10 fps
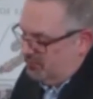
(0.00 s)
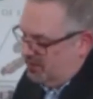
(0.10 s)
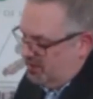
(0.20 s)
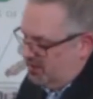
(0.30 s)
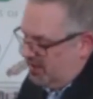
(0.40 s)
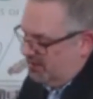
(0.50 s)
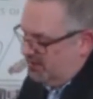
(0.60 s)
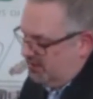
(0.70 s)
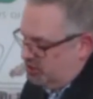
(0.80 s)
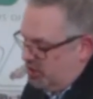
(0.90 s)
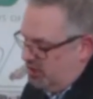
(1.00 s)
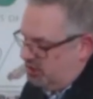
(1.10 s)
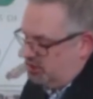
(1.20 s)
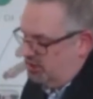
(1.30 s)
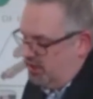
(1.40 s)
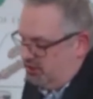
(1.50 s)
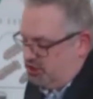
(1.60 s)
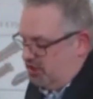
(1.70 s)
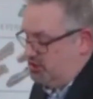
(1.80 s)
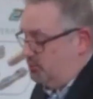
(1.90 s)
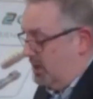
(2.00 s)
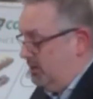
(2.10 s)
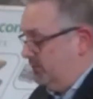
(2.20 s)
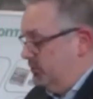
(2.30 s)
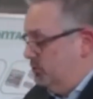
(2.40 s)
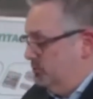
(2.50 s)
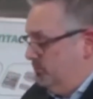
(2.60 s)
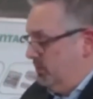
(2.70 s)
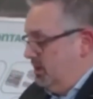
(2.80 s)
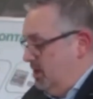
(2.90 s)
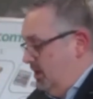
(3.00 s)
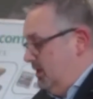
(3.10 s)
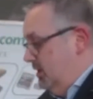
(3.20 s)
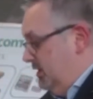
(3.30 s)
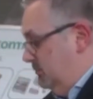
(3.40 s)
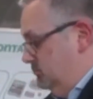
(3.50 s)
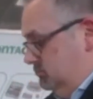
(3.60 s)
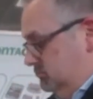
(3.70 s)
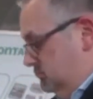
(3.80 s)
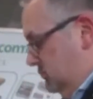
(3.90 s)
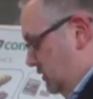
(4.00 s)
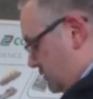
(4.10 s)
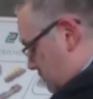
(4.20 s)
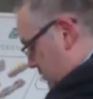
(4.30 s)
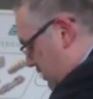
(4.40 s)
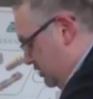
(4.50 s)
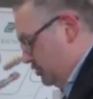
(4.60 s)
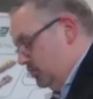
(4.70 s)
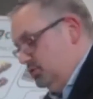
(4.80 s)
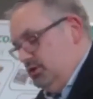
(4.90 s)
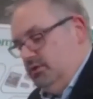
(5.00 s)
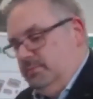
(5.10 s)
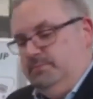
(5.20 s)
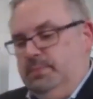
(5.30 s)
And I can exchange the wire for you. I'll show you here.